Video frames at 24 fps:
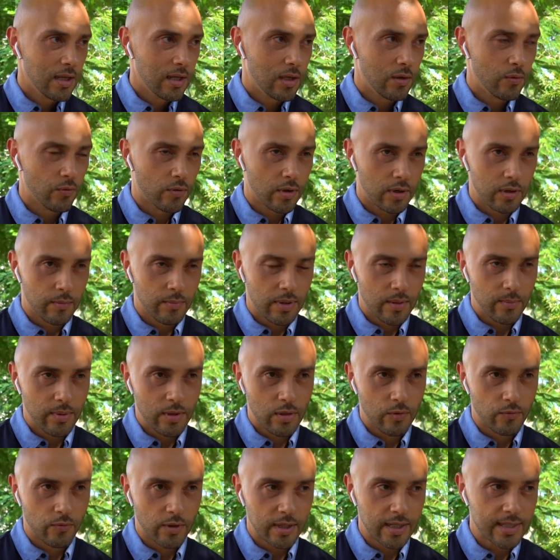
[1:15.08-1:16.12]
maybe
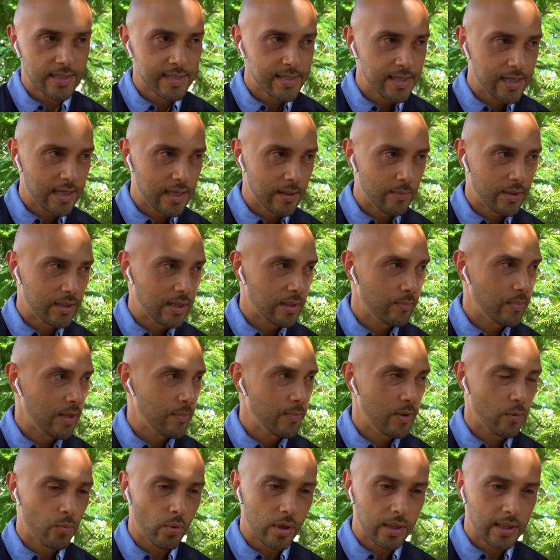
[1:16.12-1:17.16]
you run a team, and then
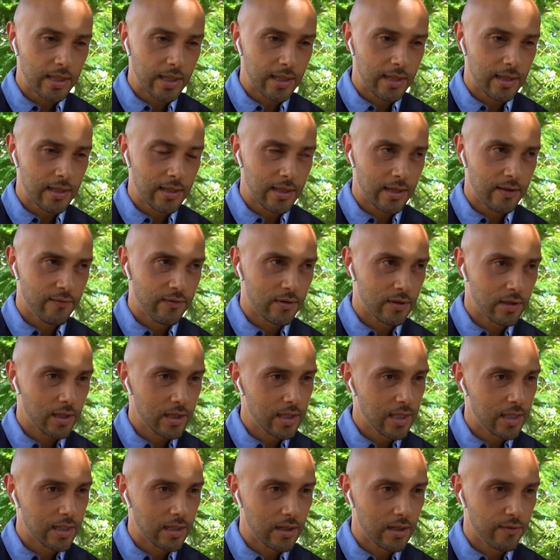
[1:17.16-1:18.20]
maybe one day, if you're
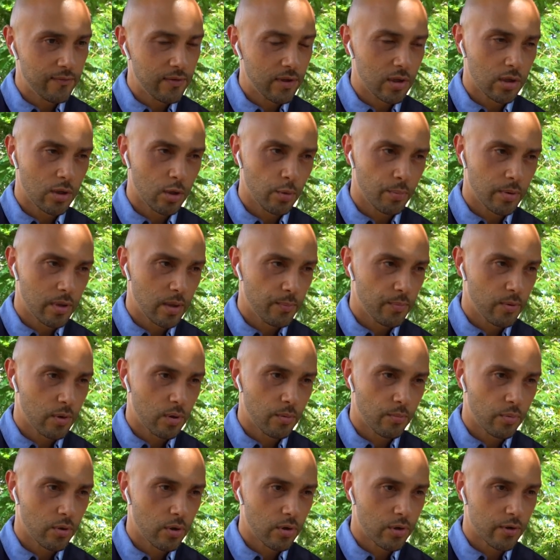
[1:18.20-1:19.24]
lucky enough, you can open up your
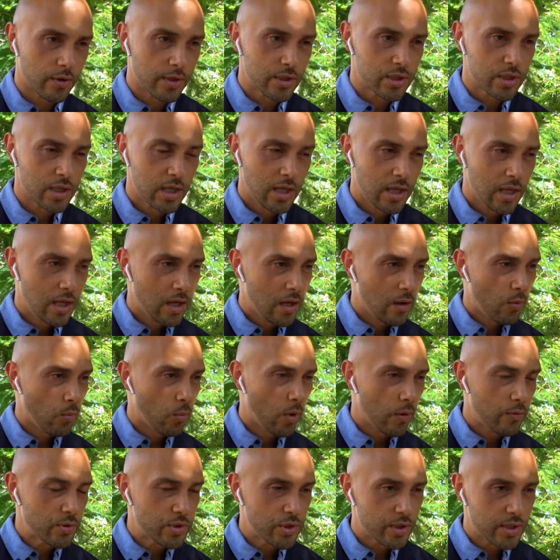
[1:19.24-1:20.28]
own brokerage.
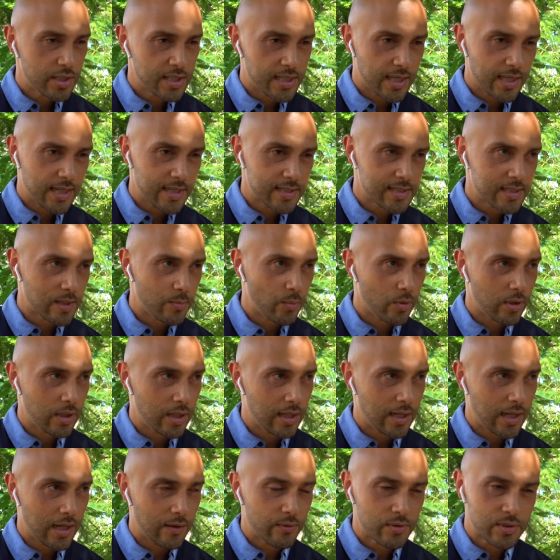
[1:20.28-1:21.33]
What would you say to someone,
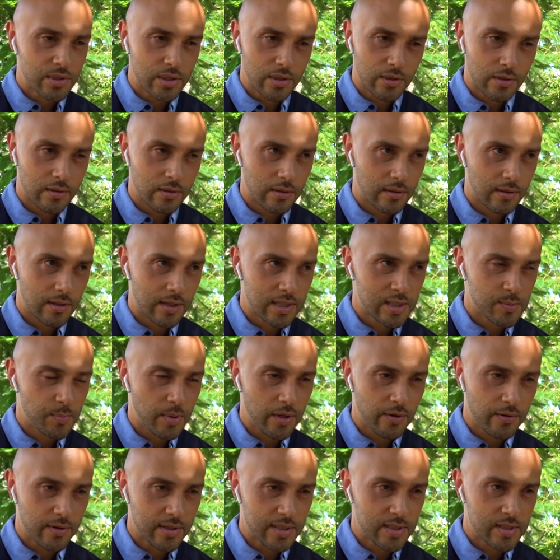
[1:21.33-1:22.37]
and how was your
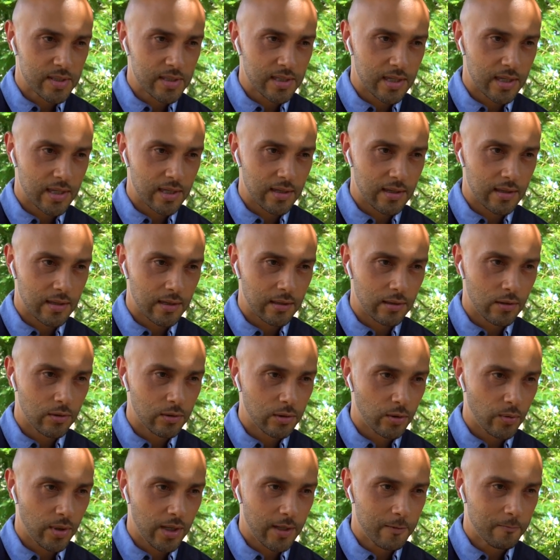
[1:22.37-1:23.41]
experience along
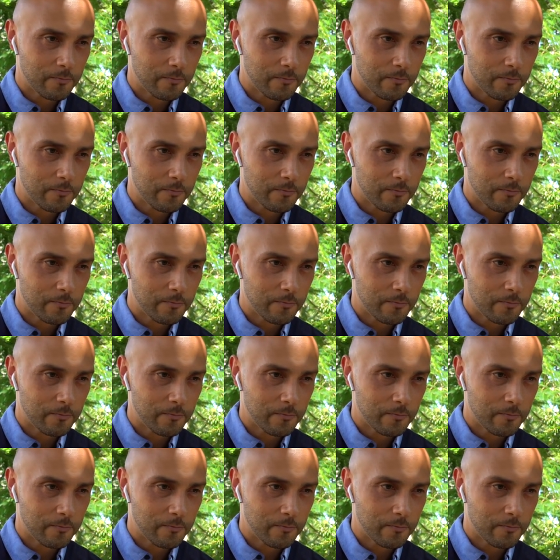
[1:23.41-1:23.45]
the way?